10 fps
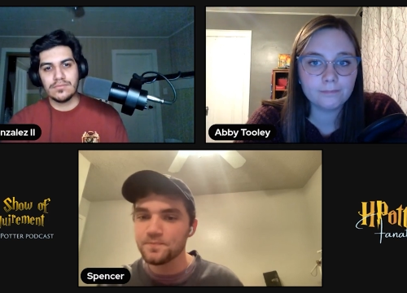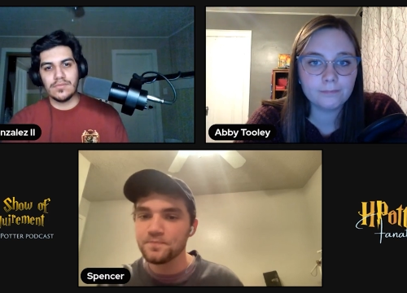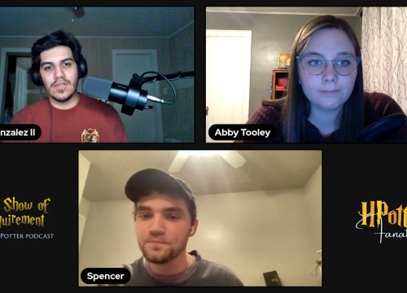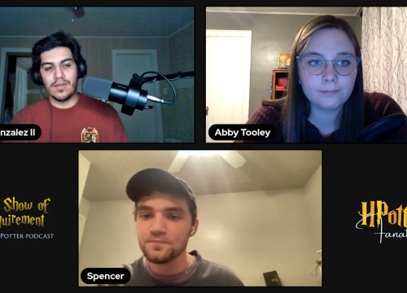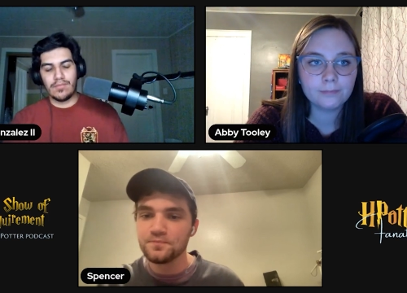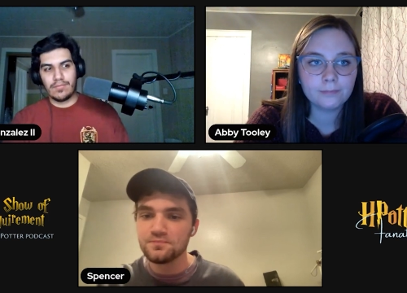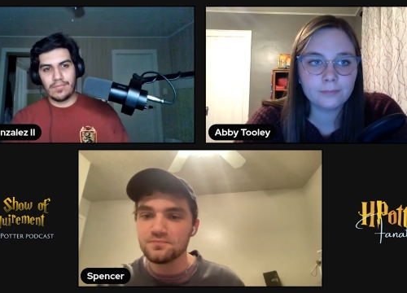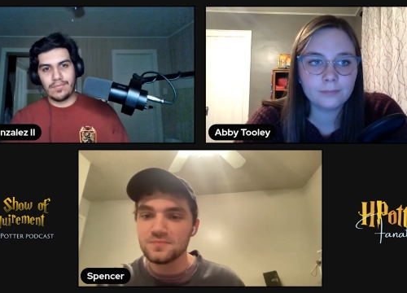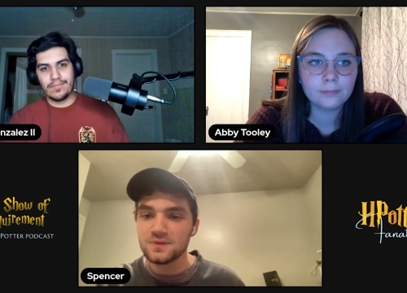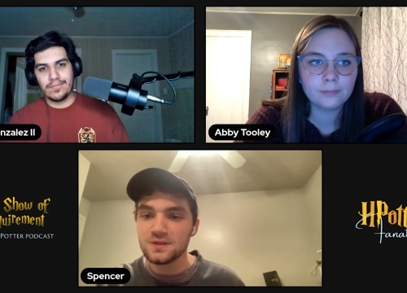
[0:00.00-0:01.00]
Speaker 1: Yeah,
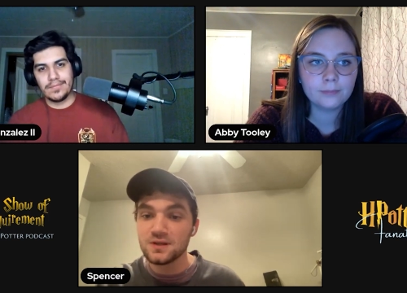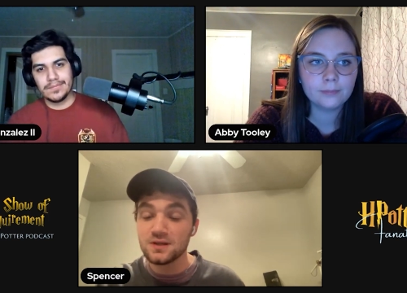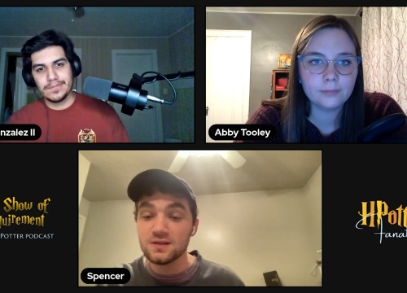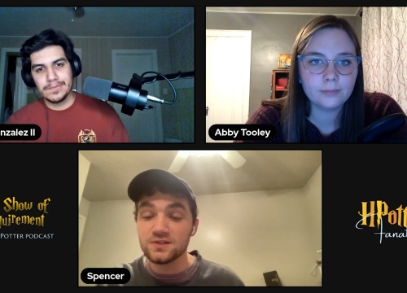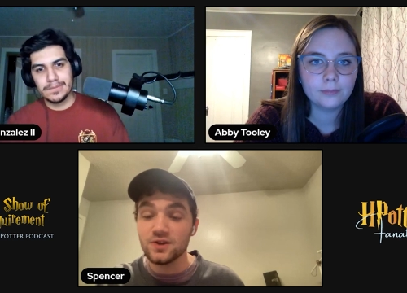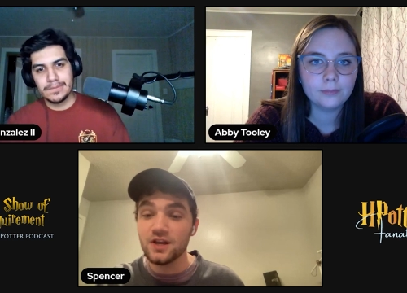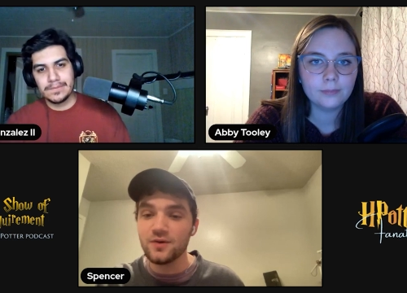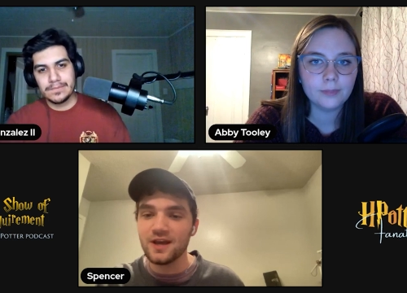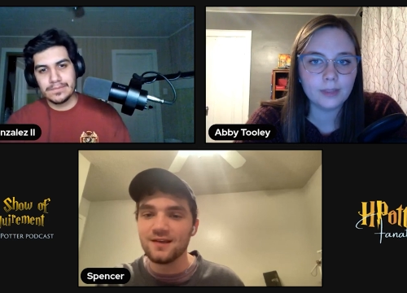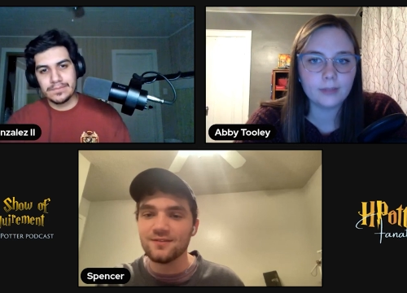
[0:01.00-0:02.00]
so
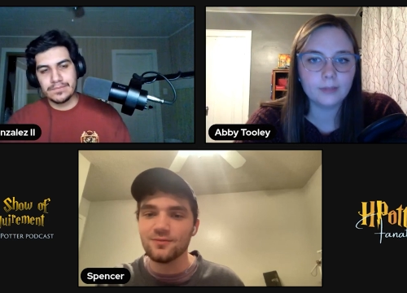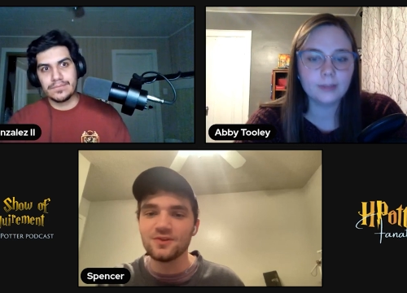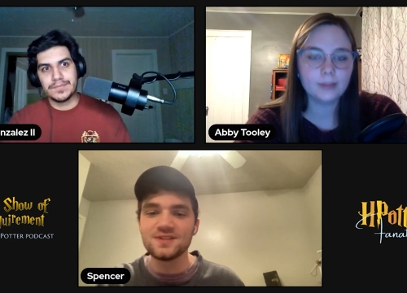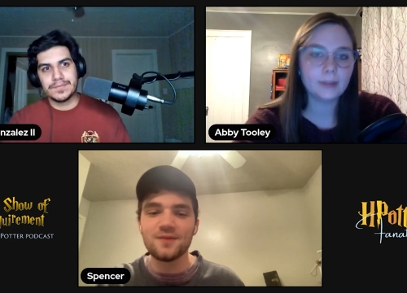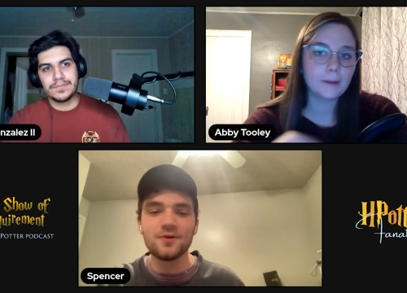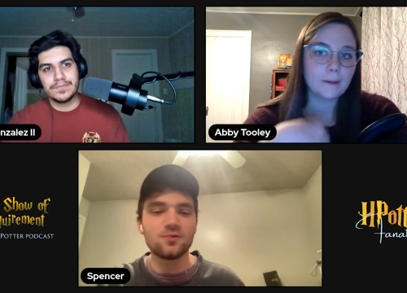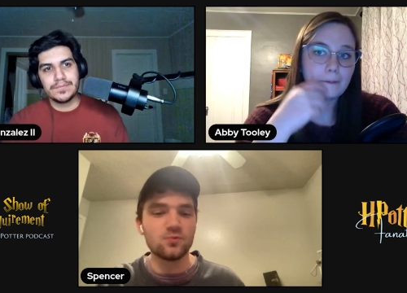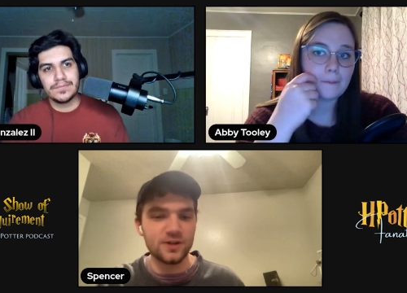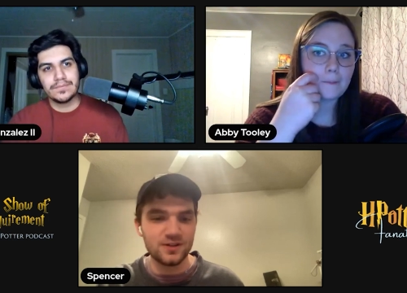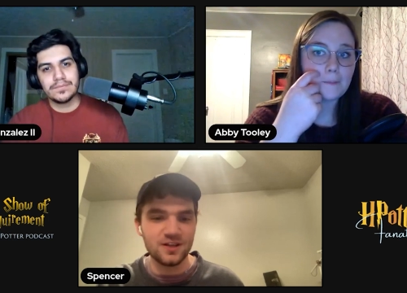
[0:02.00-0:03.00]
anyway, we'll talk about
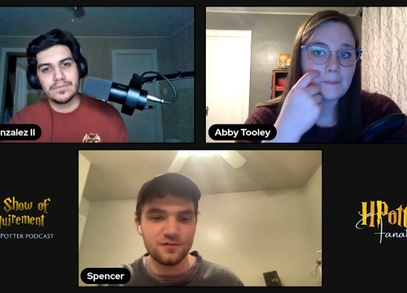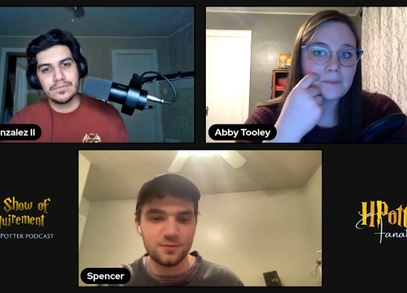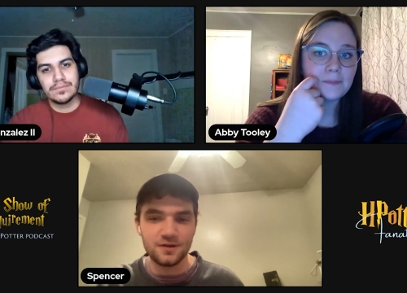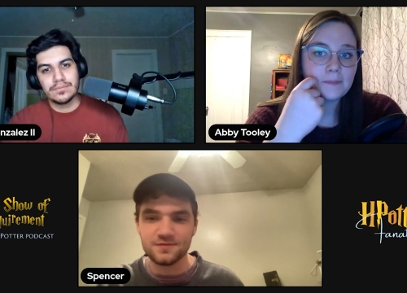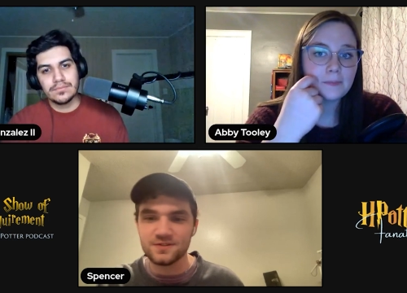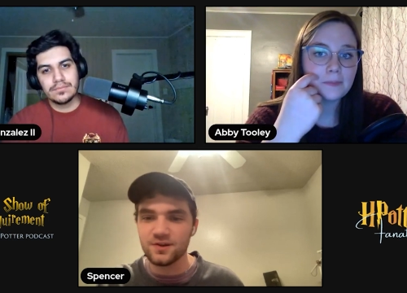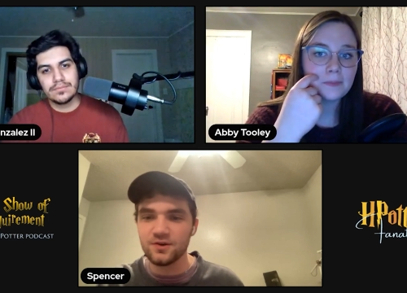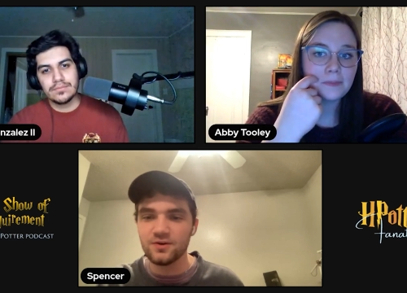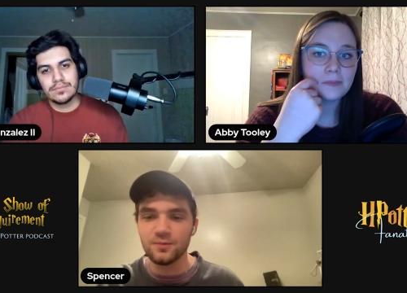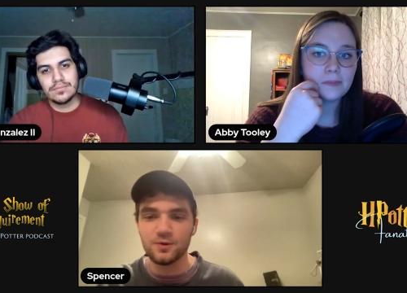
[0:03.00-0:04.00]
real Hufflepuffs
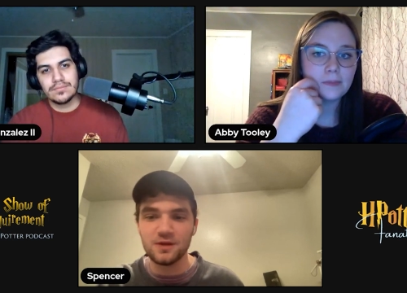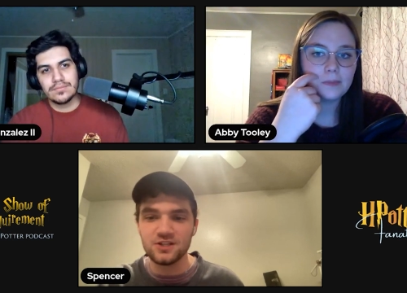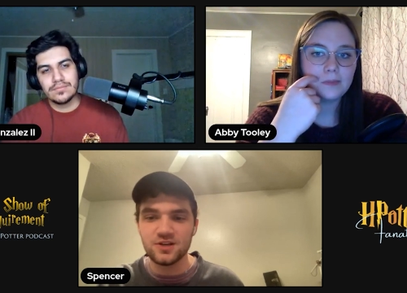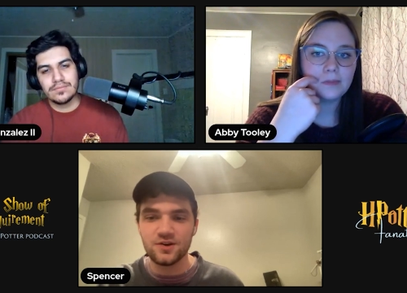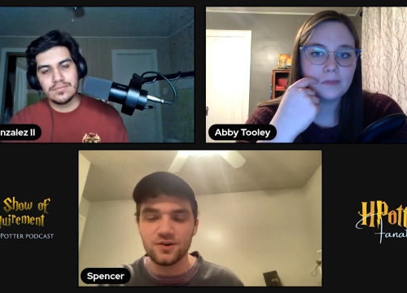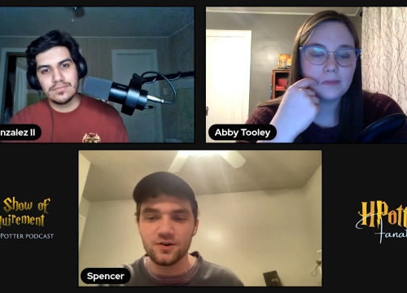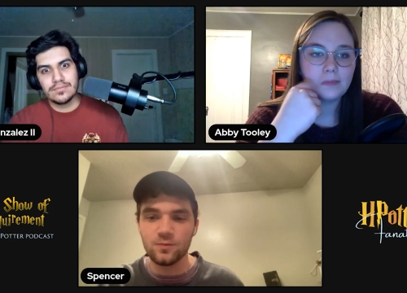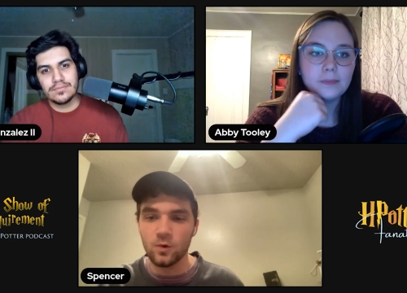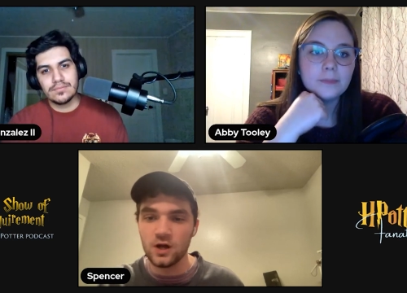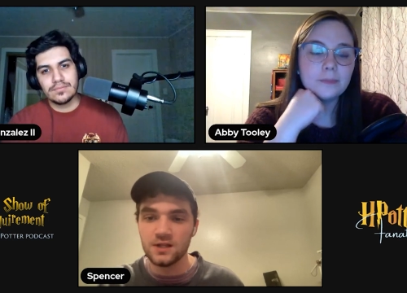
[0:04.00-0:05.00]
though, and we mentioned her
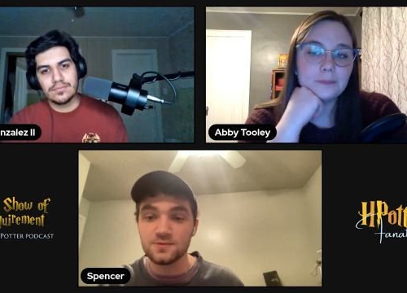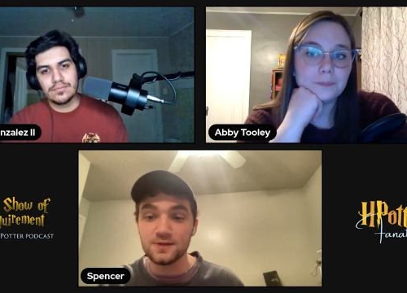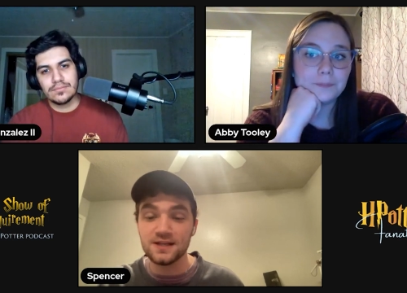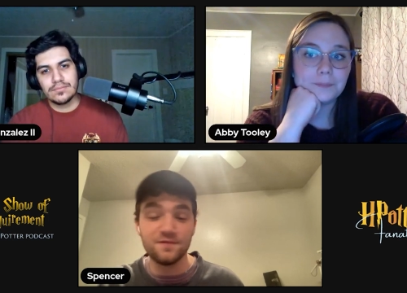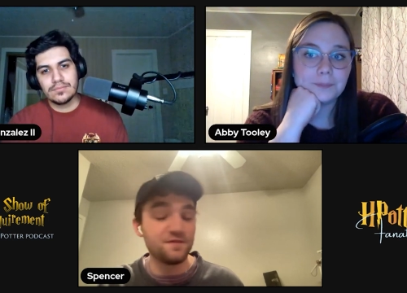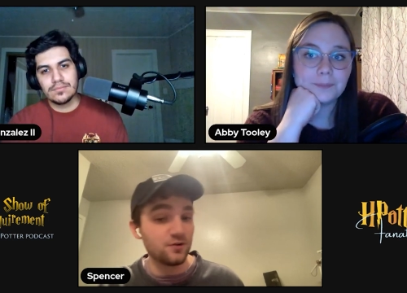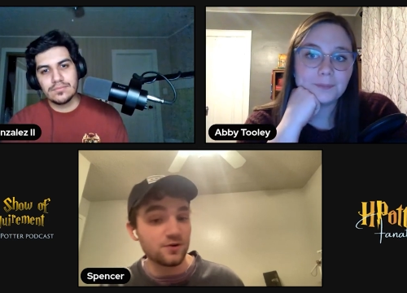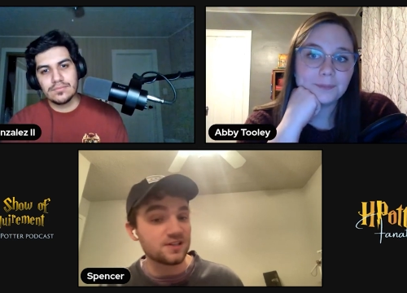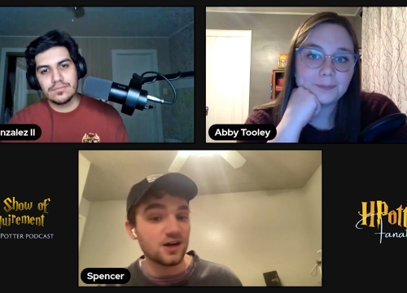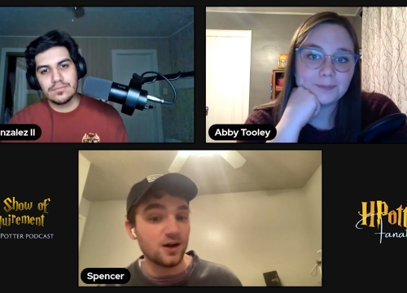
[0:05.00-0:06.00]
once, but
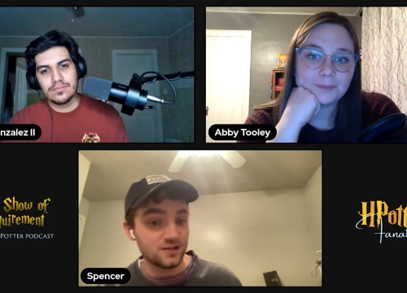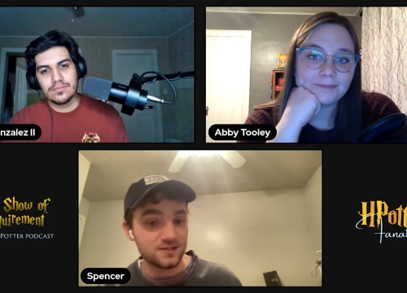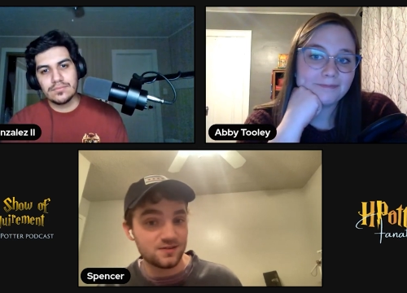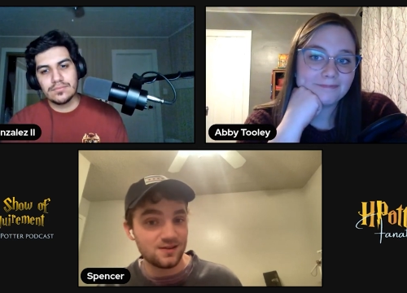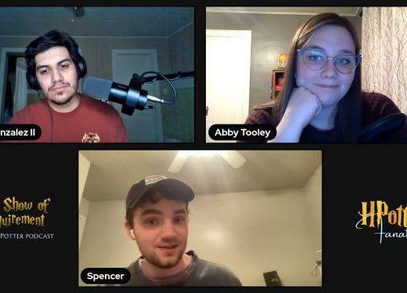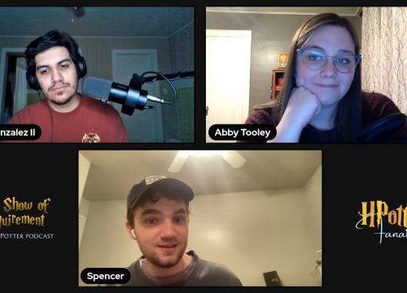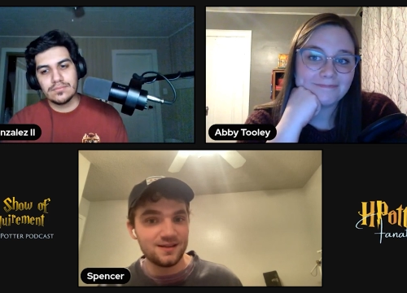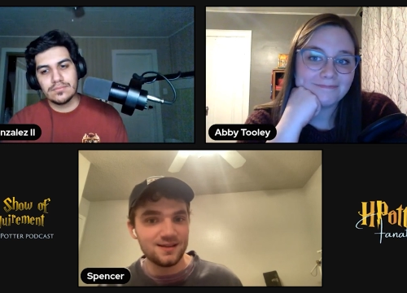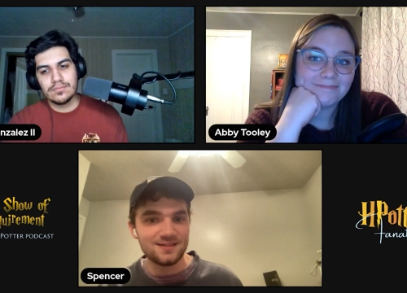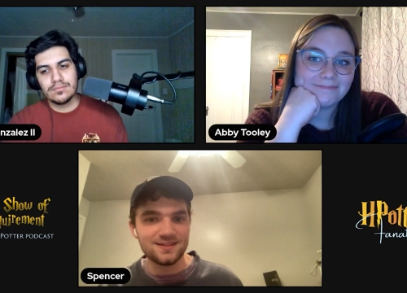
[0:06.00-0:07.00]
Nymphadora Tonks
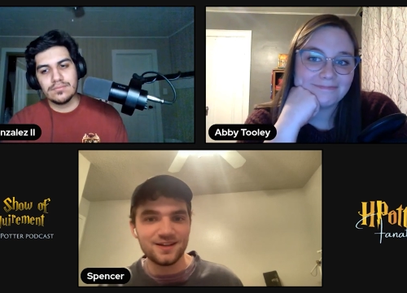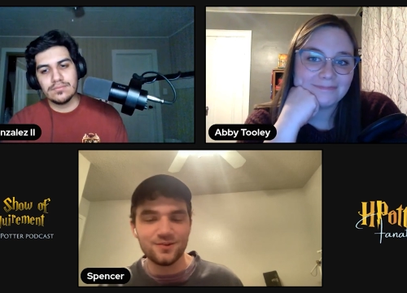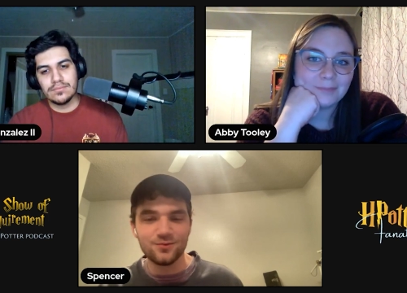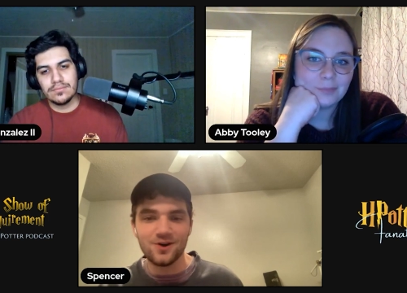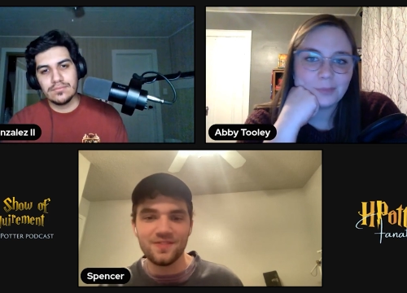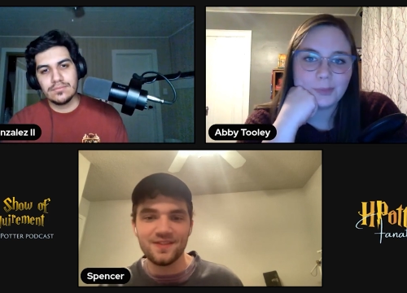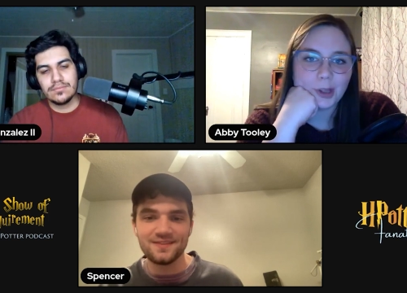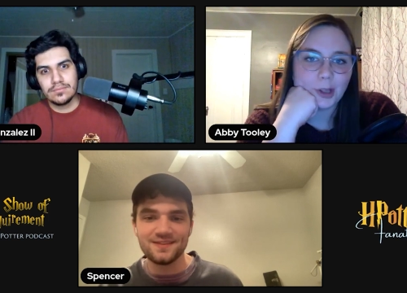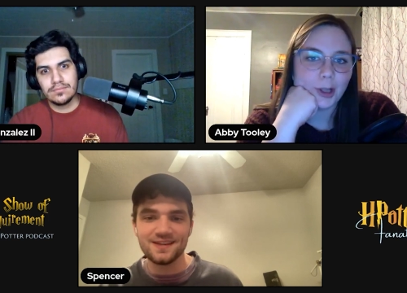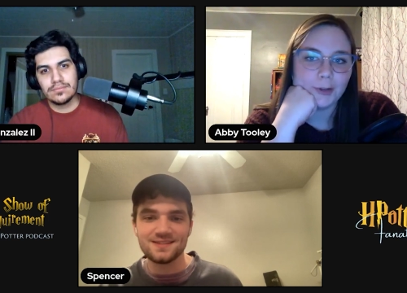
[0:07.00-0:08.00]
is another mm, one that
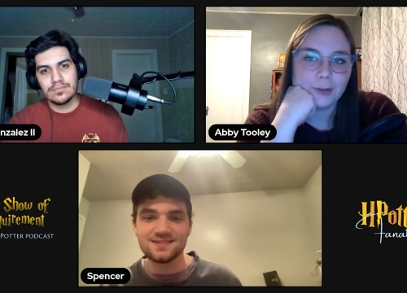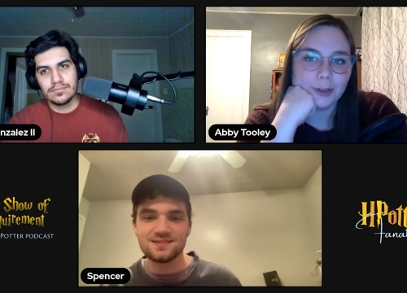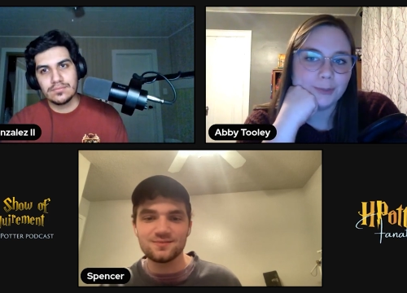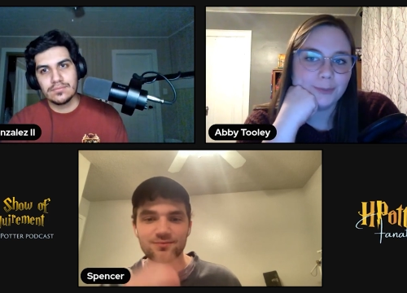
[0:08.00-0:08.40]
gets.